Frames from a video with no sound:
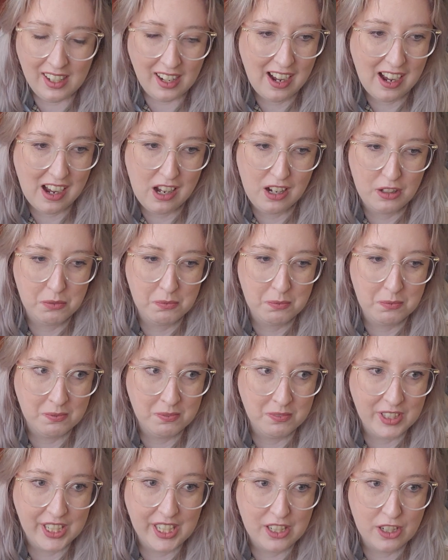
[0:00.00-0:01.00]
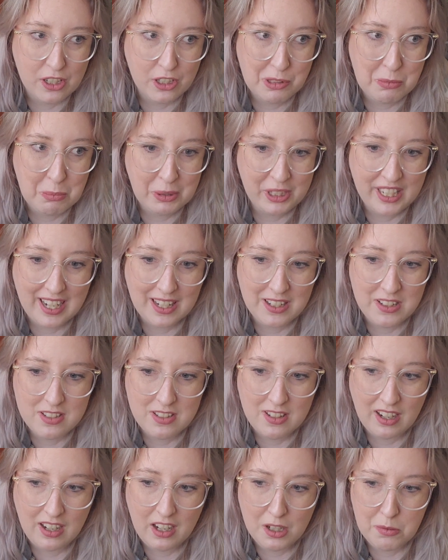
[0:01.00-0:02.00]
You know,
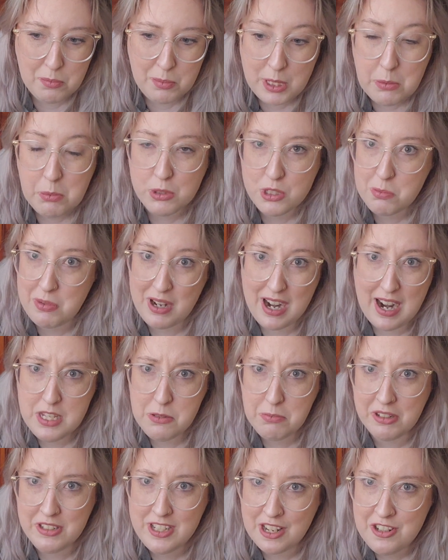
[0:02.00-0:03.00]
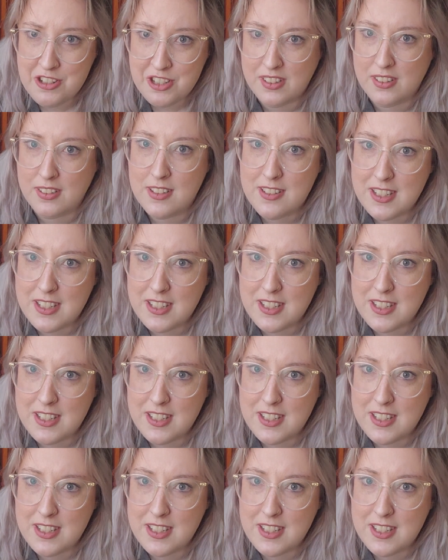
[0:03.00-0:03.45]
plants are people's prized possessions,